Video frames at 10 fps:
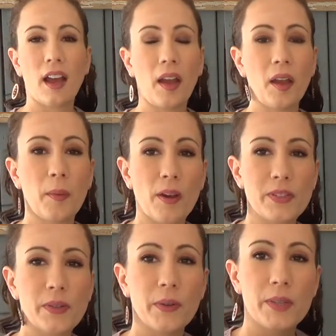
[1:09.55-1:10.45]
I'm
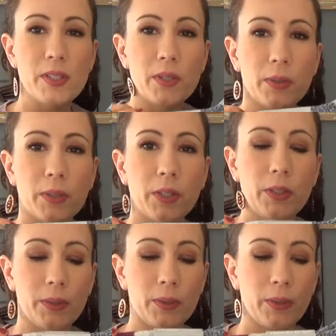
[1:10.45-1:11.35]
also going to
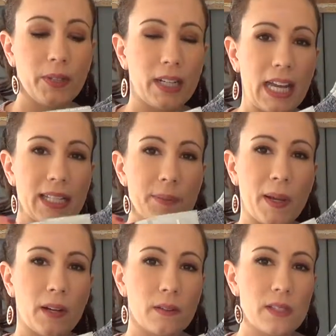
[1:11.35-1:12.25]
include a nice
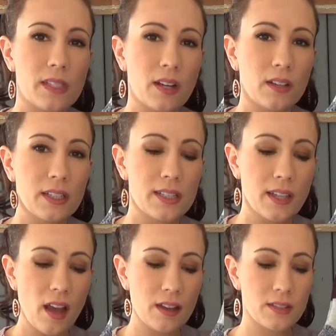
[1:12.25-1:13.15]
pair of snuggly
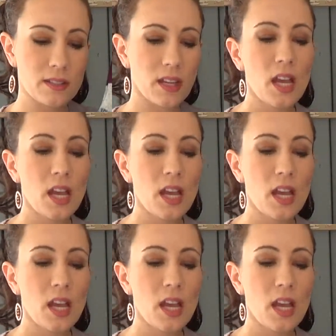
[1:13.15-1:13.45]
socks.